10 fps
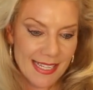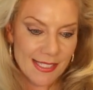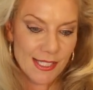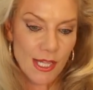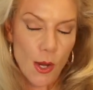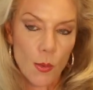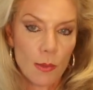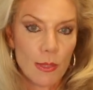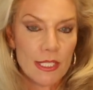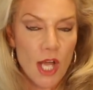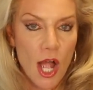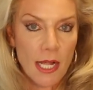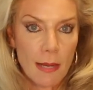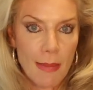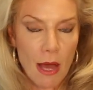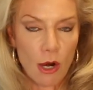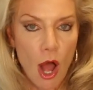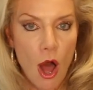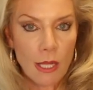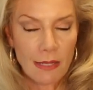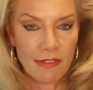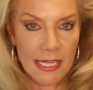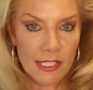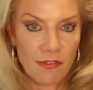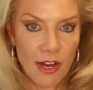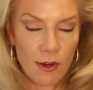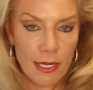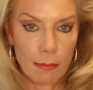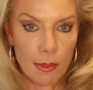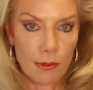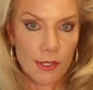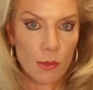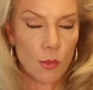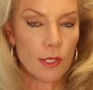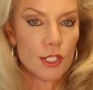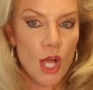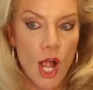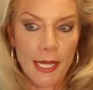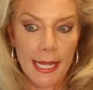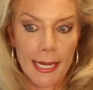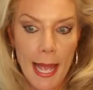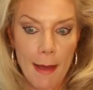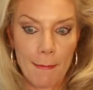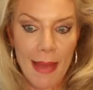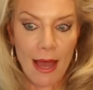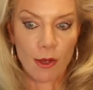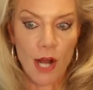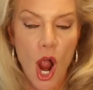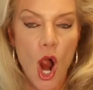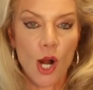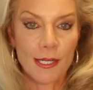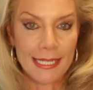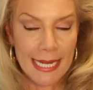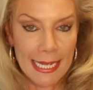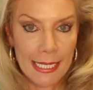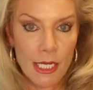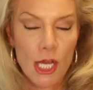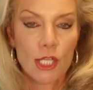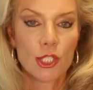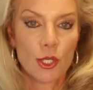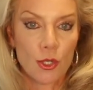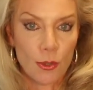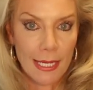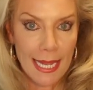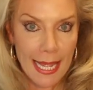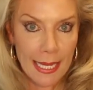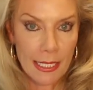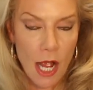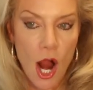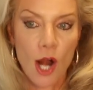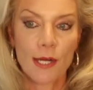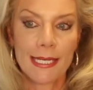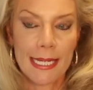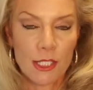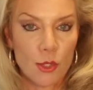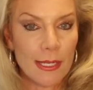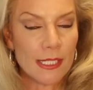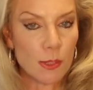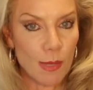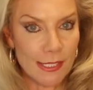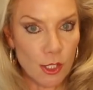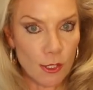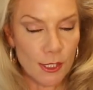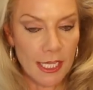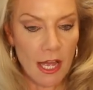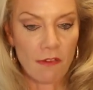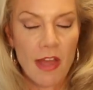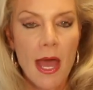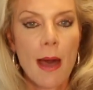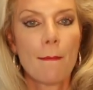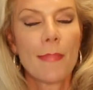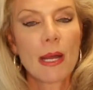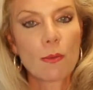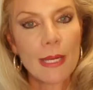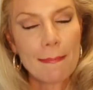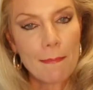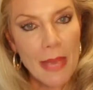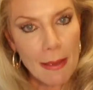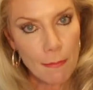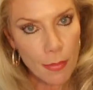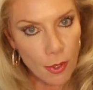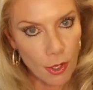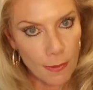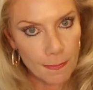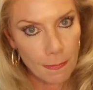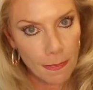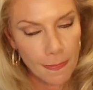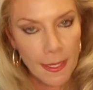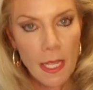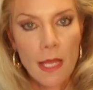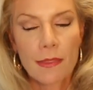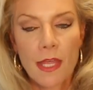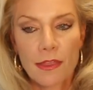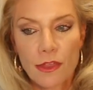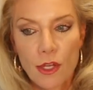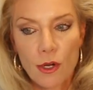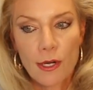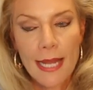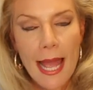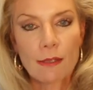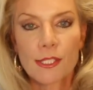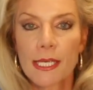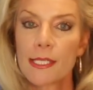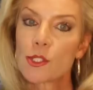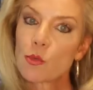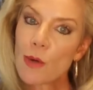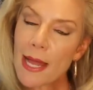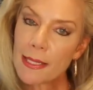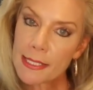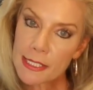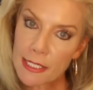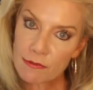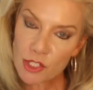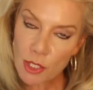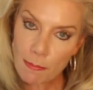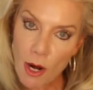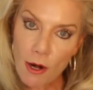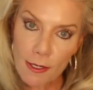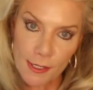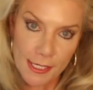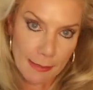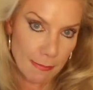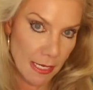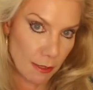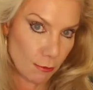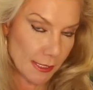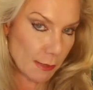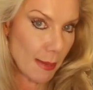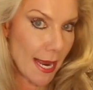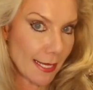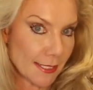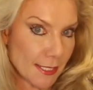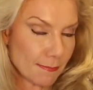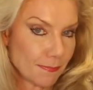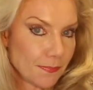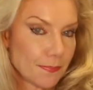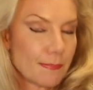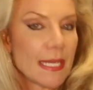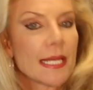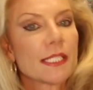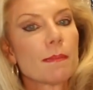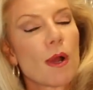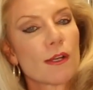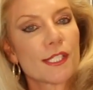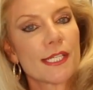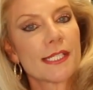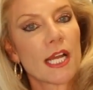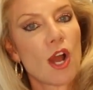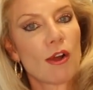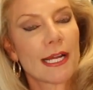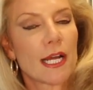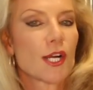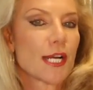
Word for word: So when we talk about all of these variables, we're talking about our need to create, our need to express ourselves, but remember, the third house is relative to Mars in many respects because Mars is the karaka